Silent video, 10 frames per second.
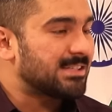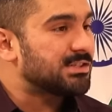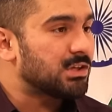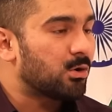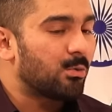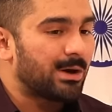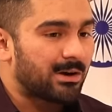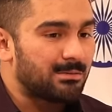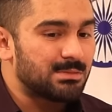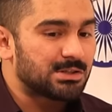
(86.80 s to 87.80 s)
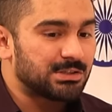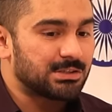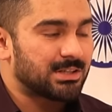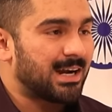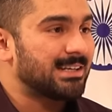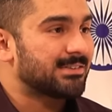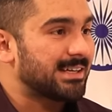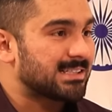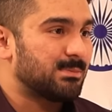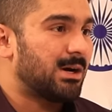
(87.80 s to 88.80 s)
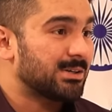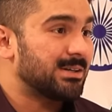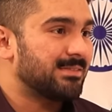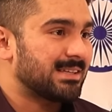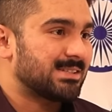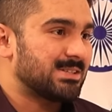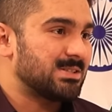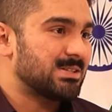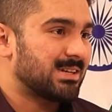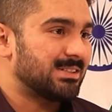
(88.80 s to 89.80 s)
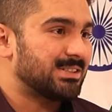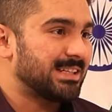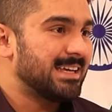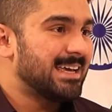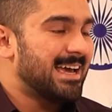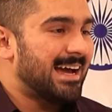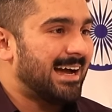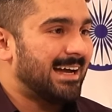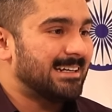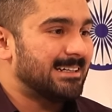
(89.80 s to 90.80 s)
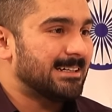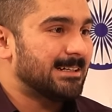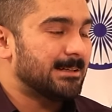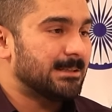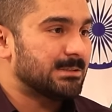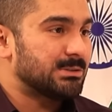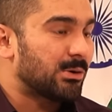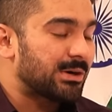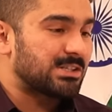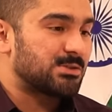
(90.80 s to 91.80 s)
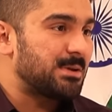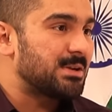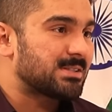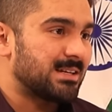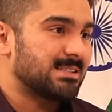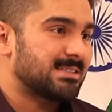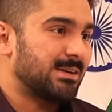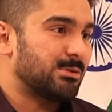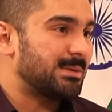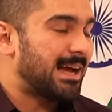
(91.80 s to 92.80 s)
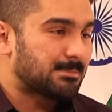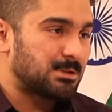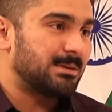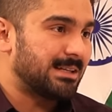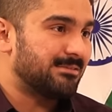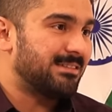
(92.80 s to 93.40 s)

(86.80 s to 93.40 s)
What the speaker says: As you know, we're on a mission to try and create smarter investors in this country, and your experience and insight would be absolutely